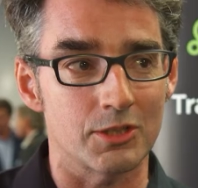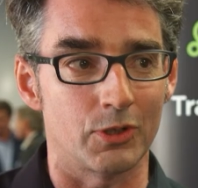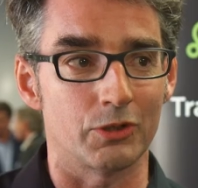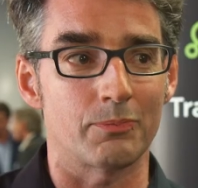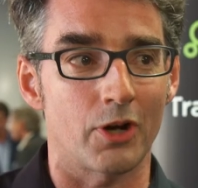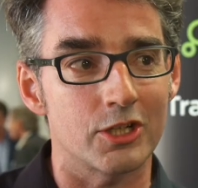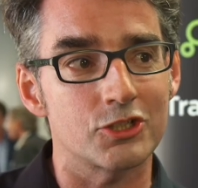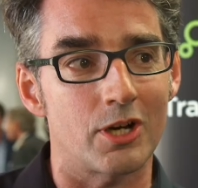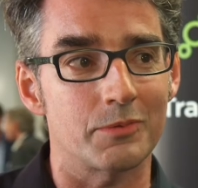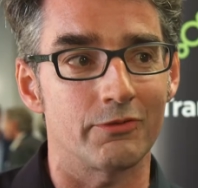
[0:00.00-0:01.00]
to build a
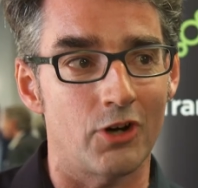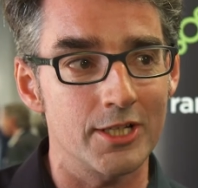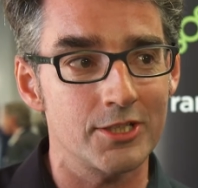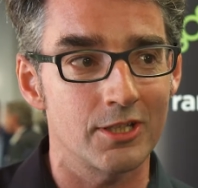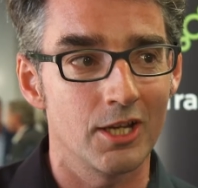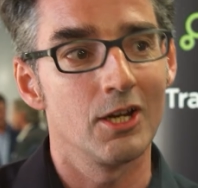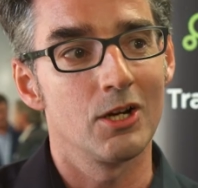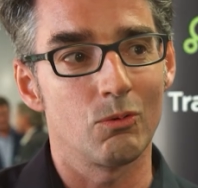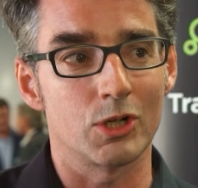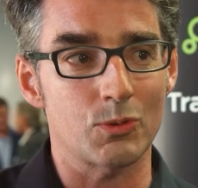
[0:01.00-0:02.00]
prototype device,
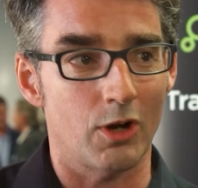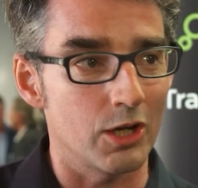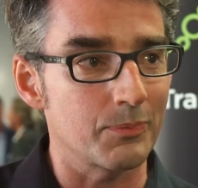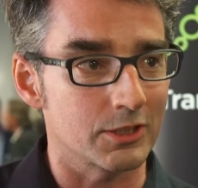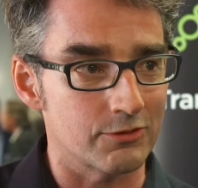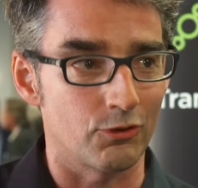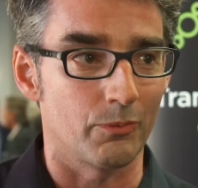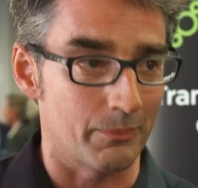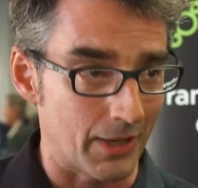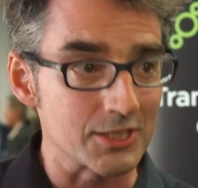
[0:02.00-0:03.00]
which we're hoping to
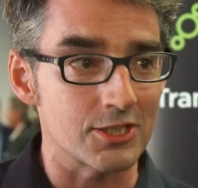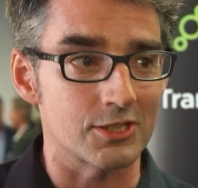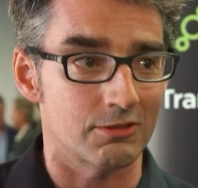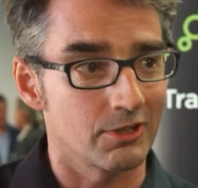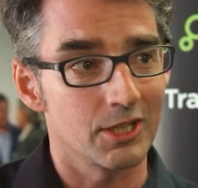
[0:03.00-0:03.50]
form the basis